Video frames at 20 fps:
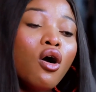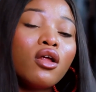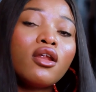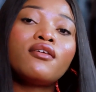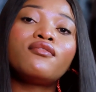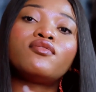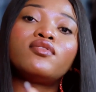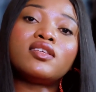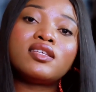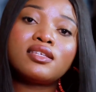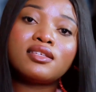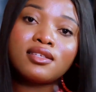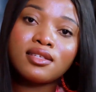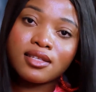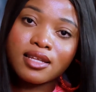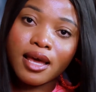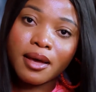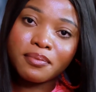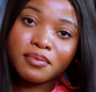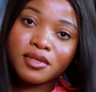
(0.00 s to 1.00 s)
all of these
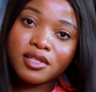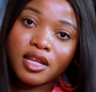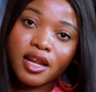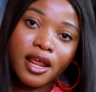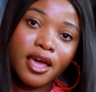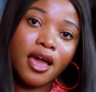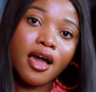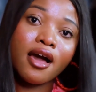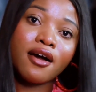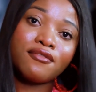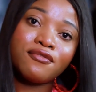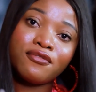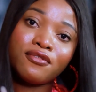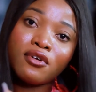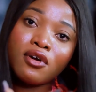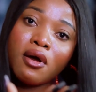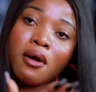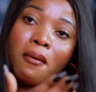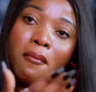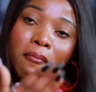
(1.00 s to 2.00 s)
steps that I
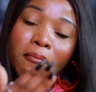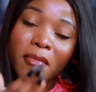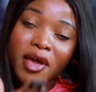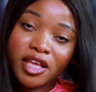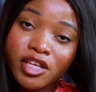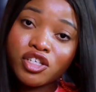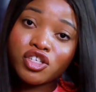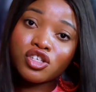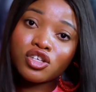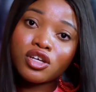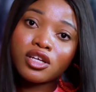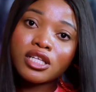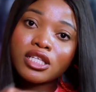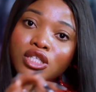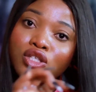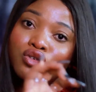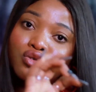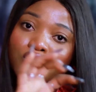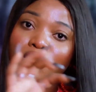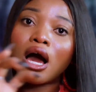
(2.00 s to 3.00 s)
have
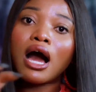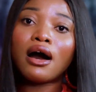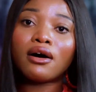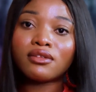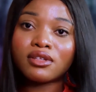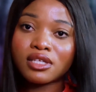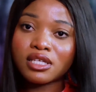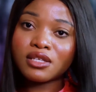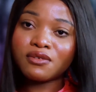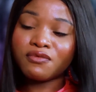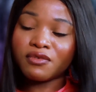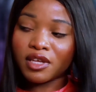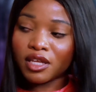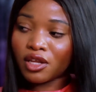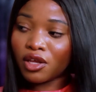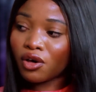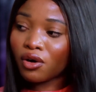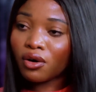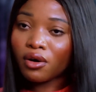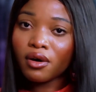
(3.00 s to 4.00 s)
mentioned throughout this
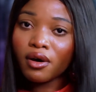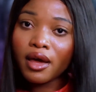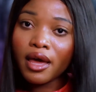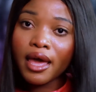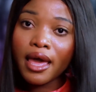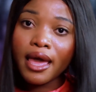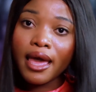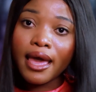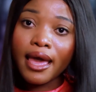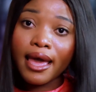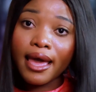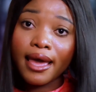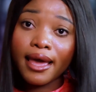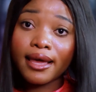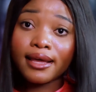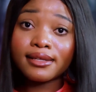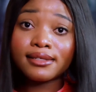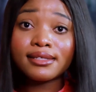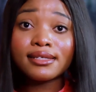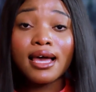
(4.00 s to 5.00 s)
video,
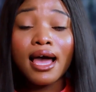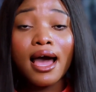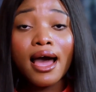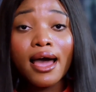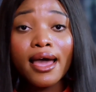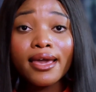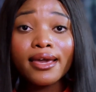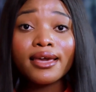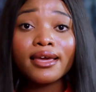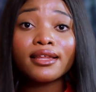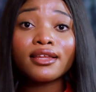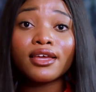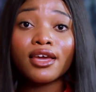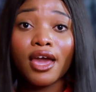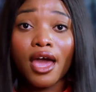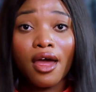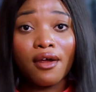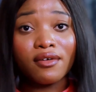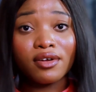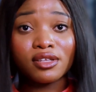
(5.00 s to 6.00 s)
and I can
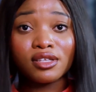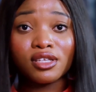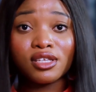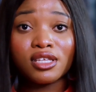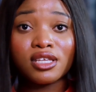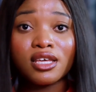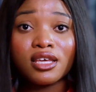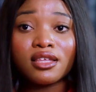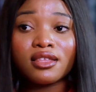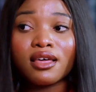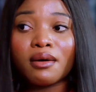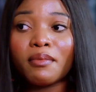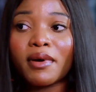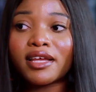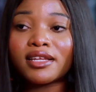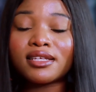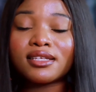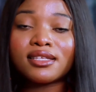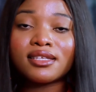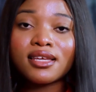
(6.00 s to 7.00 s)
guarantee that
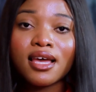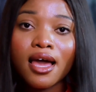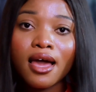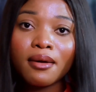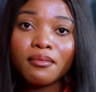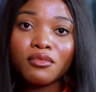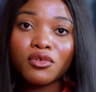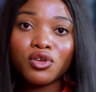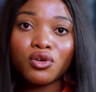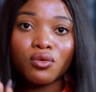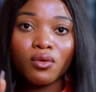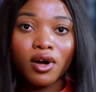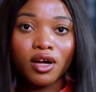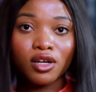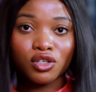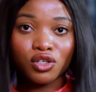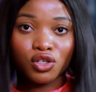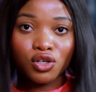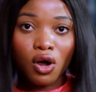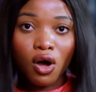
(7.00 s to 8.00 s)
by the time you
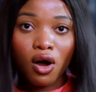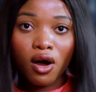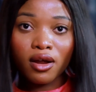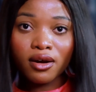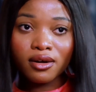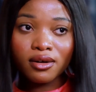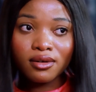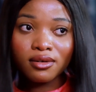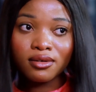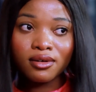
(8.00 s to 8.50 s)
are done,